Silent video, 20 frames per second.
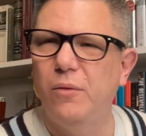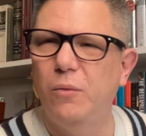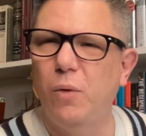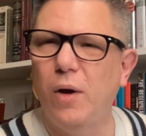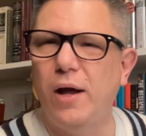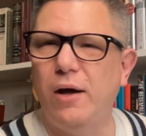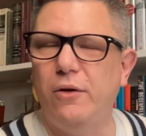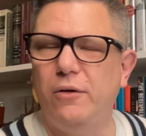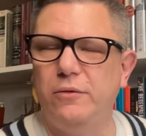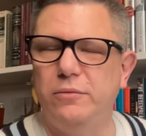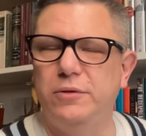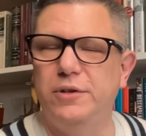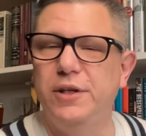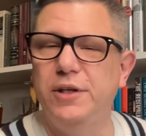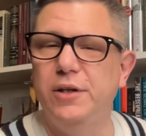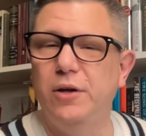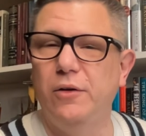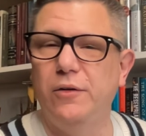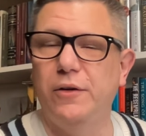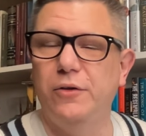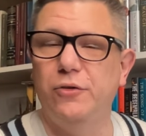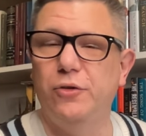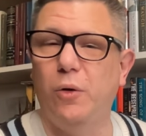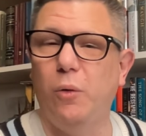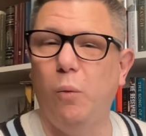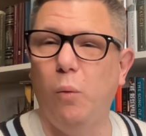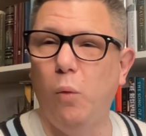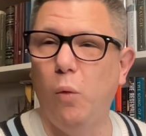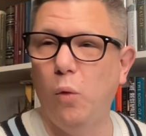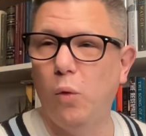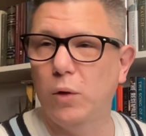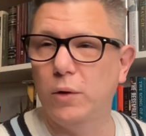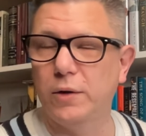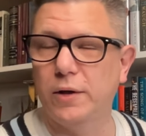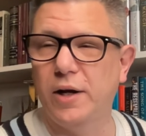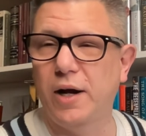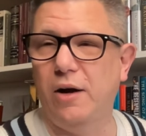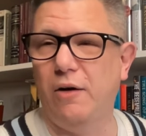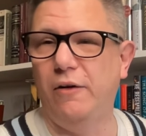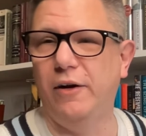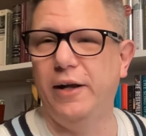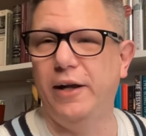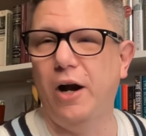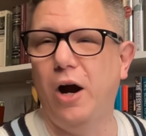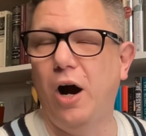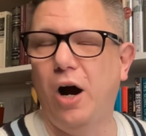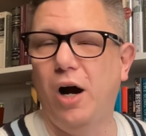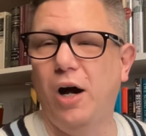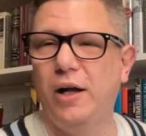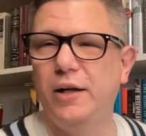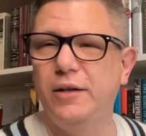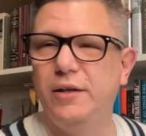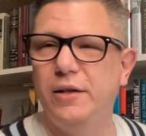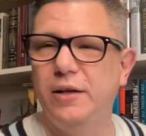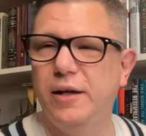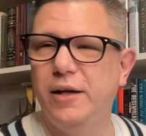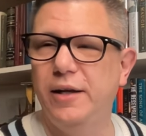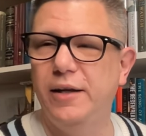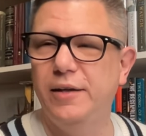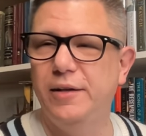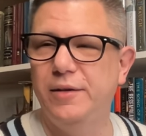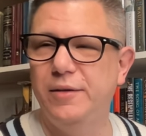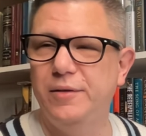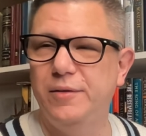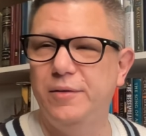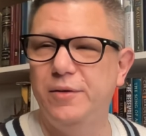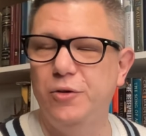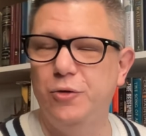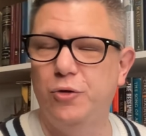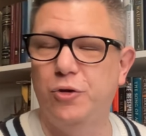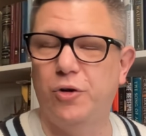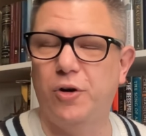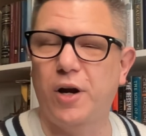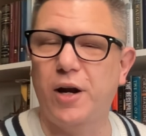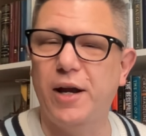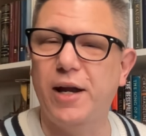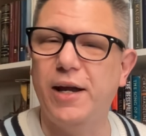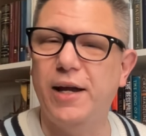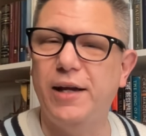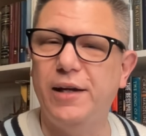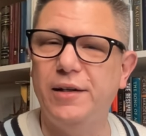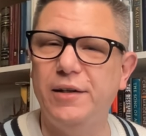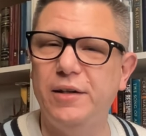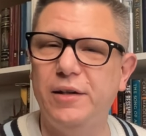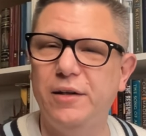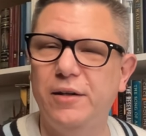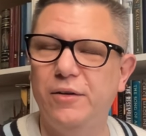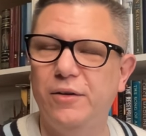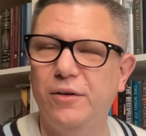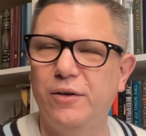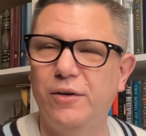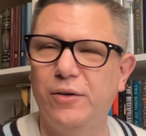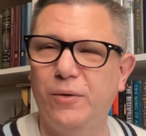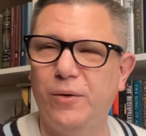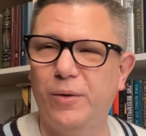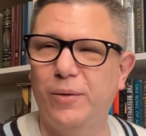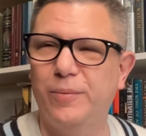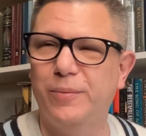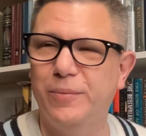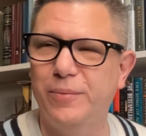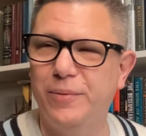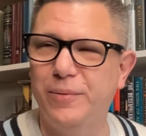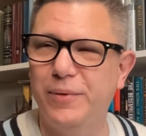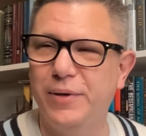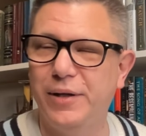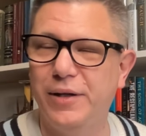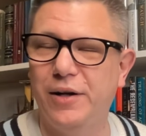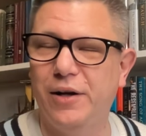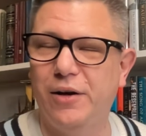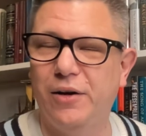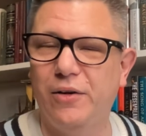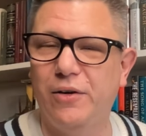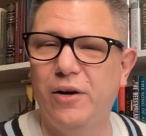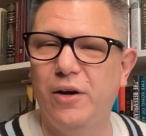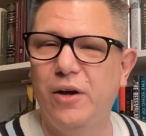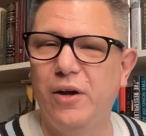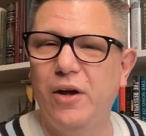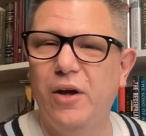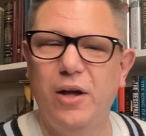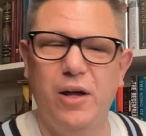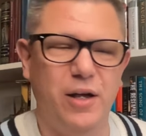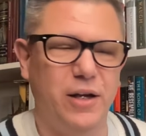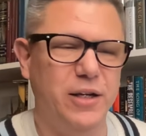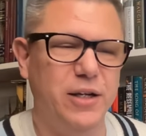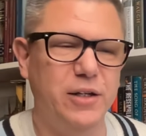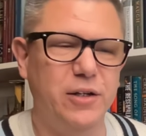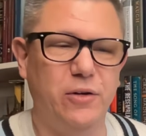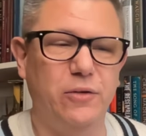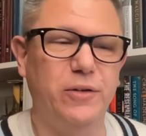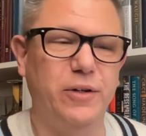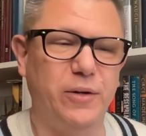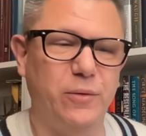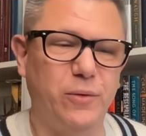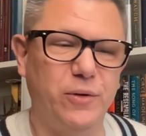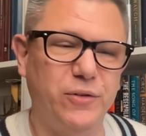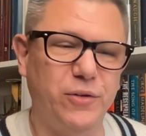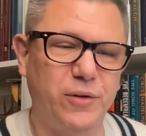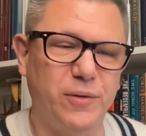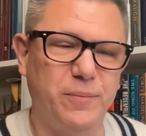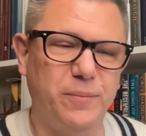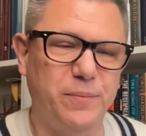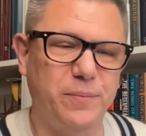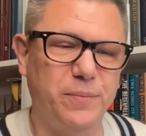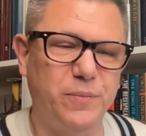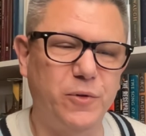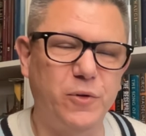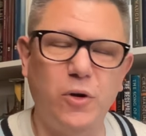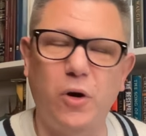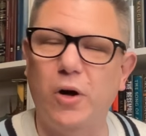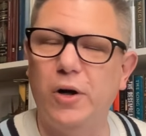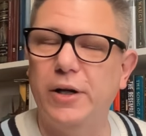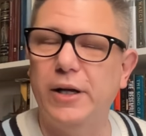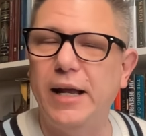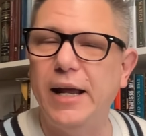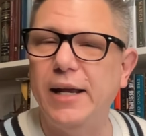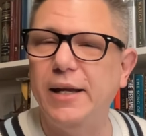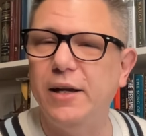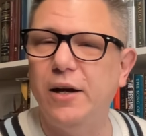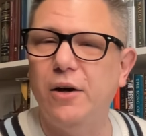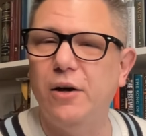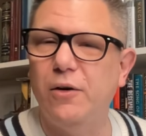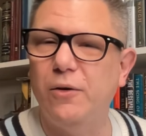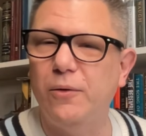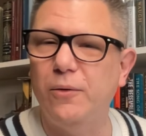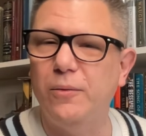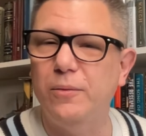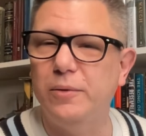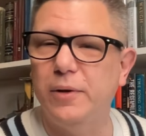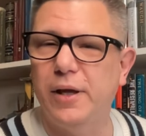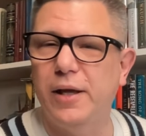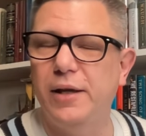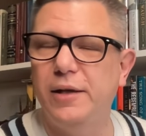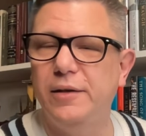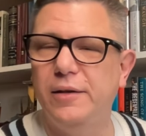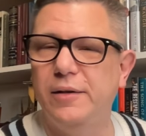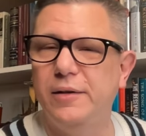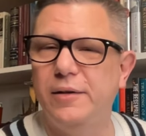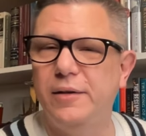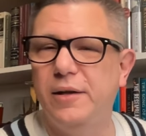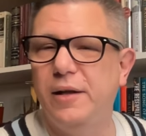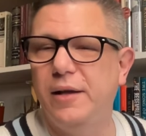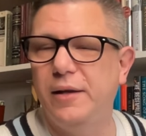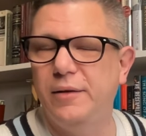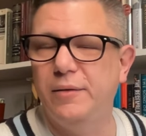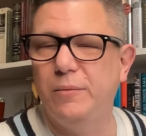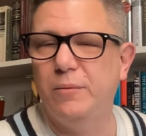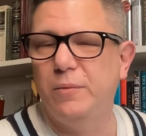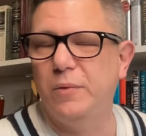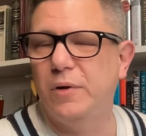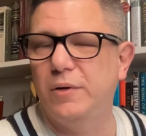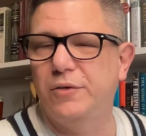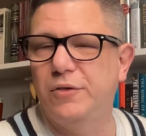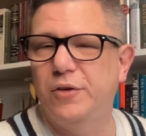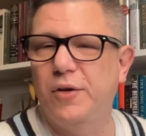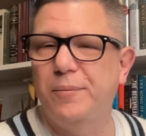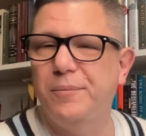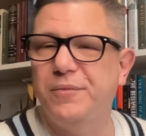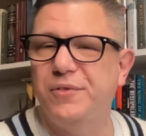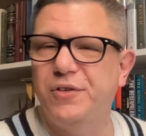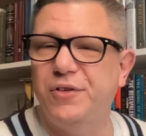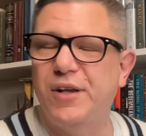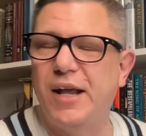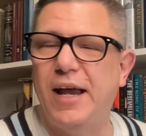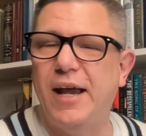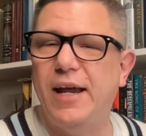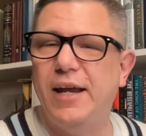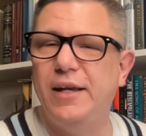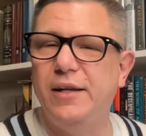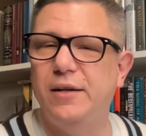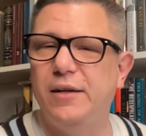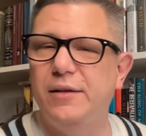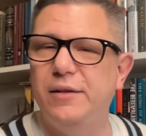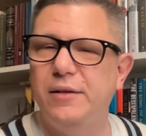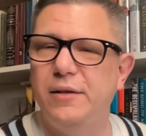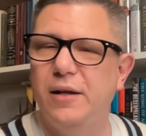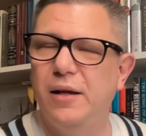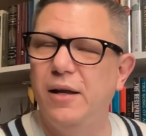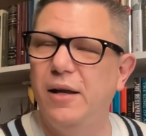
well, you know, there's a war going on in Ukraine, or, you know, there was a tornado in some state, and